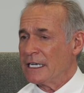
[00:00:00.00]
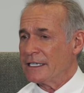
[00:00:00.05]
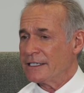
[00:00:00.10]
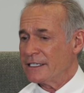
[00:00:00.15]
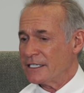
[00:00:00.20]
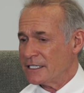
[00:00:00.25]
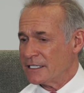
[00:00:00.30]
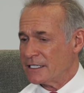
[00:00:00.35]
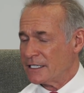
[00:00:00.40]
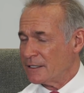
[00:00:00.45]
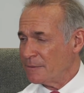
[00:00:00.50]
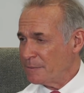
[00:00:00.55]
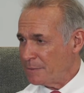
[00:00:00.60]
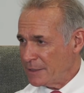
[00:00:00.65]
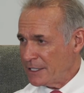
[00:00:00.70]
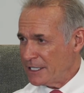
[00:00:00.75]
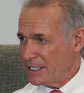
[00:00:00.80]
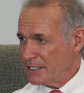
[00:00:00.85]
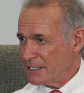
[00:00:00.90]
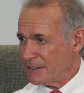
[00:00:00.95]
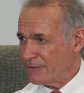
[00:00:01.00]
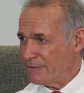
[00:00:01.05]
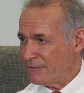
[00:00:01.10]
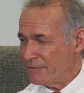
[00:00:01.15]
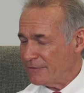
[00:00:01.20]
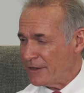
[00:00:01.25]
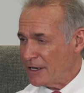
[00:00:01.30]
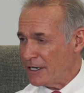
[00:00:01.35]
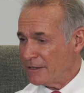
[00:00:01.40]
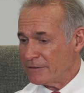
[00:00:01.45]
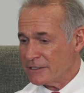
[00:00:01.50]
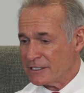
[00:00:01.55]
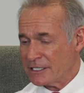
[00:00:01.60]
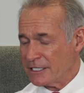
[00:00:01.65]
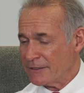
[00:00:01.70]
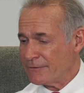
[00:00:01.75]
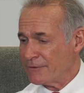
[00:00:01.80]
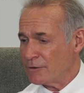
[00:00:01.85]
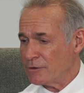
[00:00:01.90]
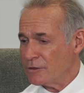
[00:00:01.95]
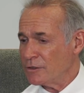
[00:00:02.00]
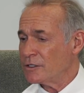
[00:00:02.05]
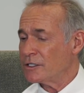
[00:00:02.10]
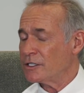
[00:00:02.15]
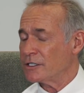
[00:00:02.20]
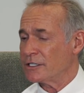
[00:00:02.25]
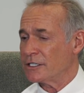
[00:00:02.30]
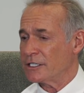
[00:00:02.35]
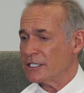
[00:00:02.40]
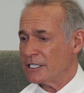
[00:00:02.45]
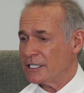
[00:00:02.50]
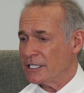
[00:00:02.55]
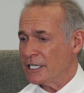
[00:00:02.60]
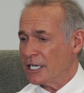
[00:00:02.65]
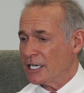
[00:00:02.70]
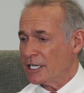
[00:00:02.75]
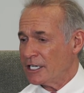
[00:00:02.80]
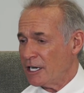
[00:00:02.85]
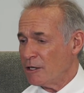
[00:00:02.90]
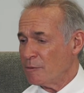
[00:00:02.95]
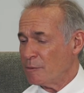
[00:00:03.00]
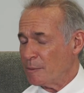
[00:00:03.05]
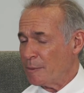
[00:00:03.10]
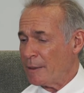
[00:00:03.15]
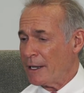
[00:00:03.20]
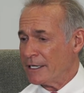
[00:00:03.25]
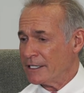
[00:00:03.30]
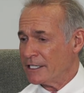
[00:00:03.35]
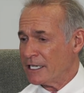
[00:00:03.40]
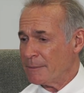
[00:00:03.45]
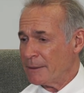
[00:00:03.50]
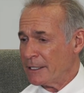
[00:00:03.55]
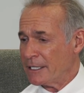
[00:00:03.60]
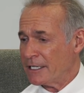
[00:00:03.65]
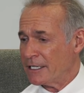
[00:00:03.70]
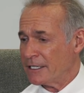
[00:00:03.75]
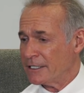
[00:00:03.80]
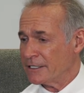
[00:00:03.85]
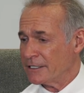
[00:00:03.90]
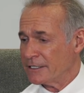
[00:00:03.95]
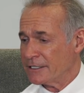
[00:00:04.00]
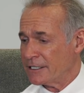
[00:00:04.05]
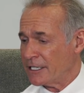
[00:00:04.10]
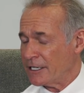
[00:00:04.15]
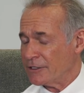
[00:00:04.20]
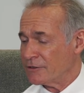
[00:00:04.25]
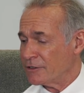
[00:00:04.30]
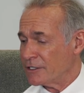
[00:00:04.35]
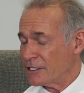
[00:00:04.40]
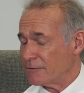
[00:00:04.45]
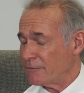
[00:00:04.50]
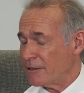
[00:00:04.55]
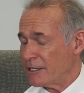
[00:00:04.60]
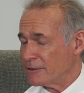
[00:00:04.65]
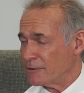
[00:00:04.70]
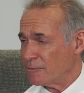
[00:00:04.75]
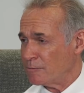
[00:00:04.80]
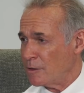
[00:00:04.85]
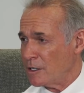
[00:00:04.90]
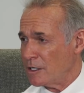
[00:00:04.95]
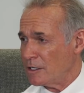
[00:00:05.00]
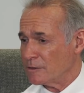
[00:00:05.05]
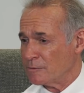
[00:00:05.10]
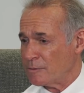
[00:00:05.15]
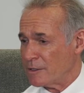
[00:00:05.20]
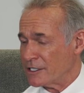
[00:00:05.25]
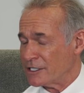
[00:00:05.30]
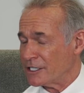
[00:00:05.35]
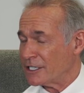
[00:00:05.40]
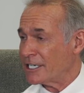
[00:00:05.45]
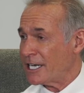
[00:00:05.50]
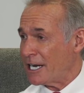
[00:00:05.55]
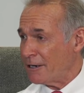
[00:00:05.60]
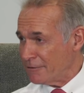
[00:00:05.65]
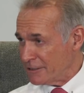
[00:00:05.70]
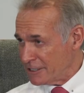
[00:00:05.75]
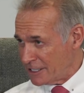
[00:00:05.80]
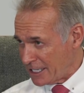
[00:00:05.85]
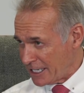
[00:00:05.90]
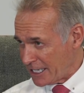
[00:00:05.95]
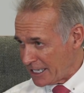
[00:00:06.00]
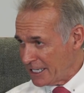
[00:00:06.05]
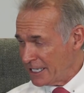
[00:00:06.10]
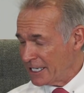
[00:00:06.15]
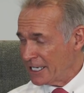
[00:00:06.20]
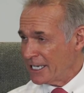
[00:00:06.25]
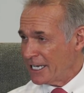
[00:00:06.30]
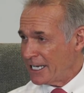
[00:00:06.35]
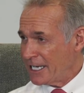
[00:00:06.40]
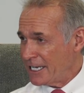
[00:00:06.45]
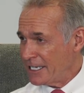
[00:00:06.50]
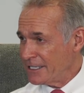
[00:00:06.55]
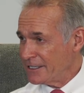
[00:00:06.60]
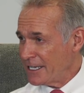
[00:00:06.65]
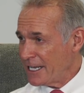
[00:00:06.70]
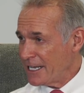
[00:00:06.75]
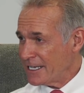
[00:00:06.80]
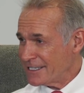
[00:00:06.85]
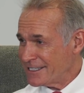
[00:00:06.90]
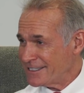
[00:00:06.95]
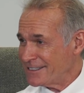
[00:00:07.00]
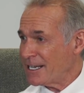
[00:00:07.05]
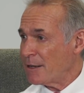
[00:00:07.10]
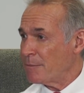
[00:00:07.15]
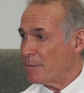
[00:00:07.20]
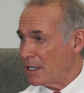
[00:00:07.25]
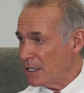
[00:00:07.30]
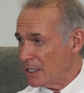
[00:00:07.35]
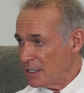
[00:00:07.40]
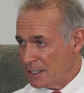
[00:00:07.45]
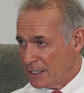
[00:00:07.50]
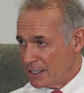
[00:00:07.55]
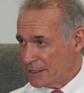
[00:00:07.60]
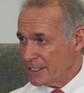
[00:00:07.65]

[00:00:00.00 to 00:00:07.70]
This is a completely different virus. And if you look at the global pandemic in countries around the world which are currently in their summer,